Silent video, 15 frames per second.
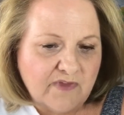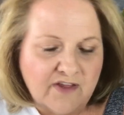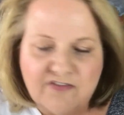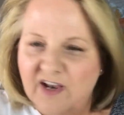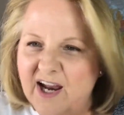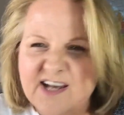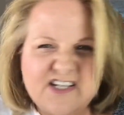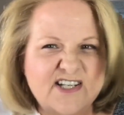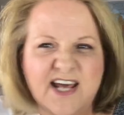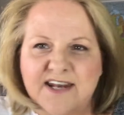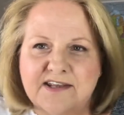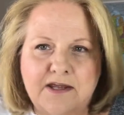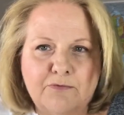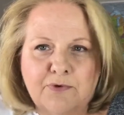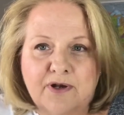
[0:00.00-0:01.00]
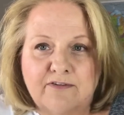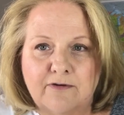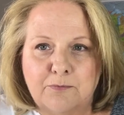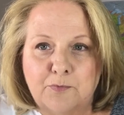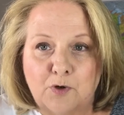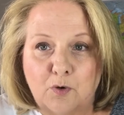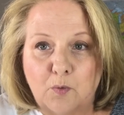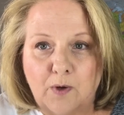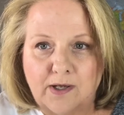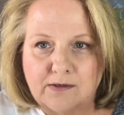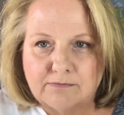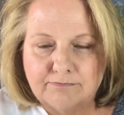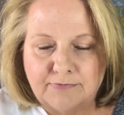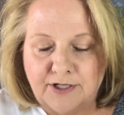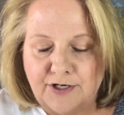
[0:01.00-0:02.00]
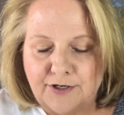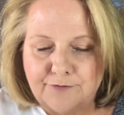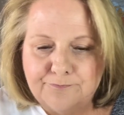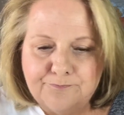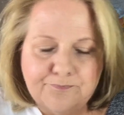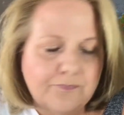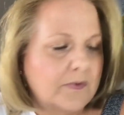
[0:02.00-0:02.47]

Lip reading: that I just had to get rid of them real quick, you know?